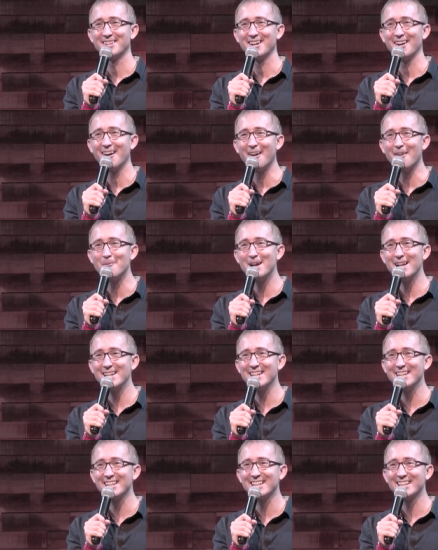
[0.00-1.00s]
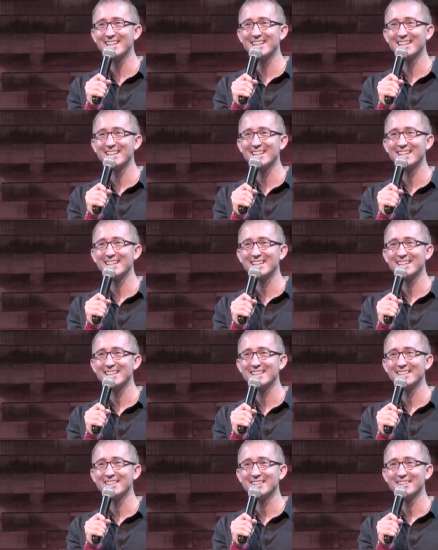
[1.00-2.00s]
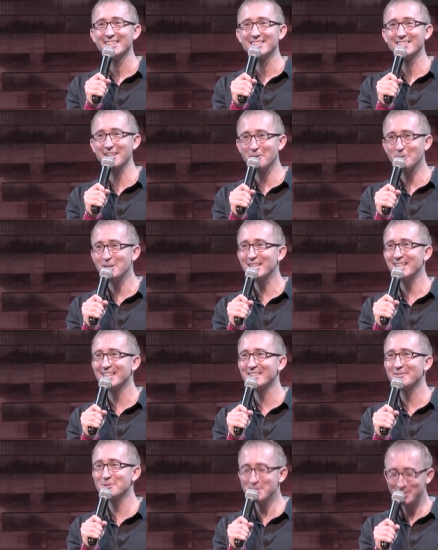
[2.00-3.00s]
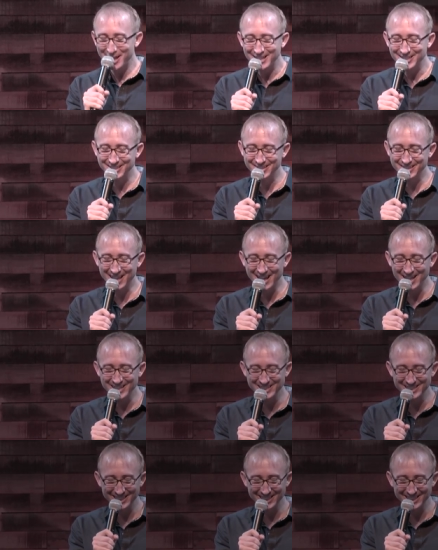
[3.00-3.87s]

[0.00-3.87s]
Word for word: Amen. Shall we? Would you like to stand?